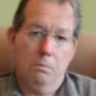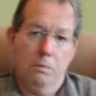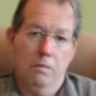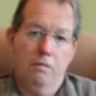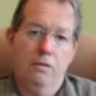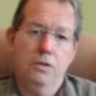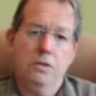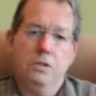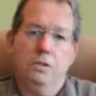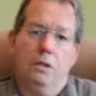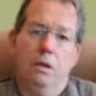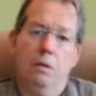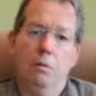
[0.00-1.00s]
my first
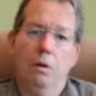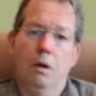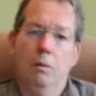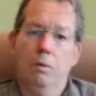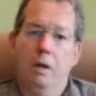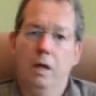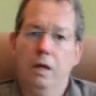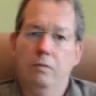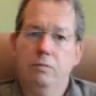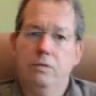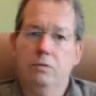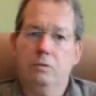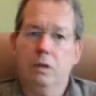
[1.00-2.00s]
thing I would
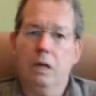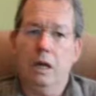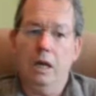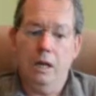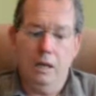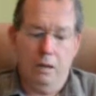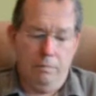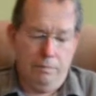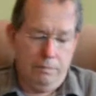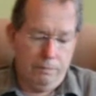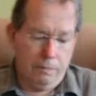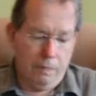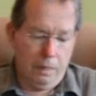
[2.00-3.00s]
have to claim
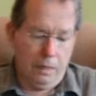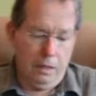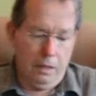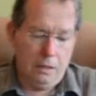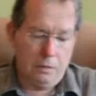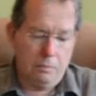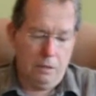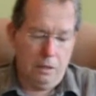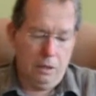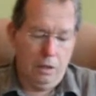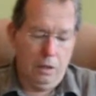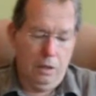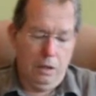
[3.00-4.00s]
is my